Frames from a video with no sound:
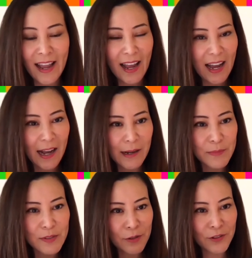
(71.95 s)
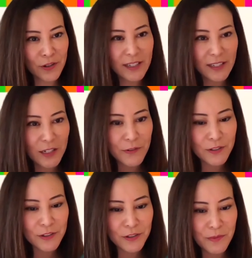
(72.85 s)
So turning it over
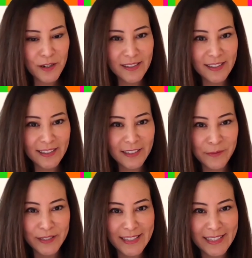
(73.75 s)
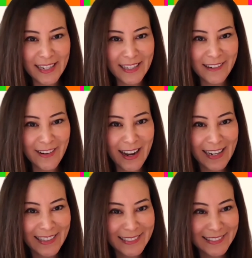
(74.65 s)
to you, Marcelino, please take it away.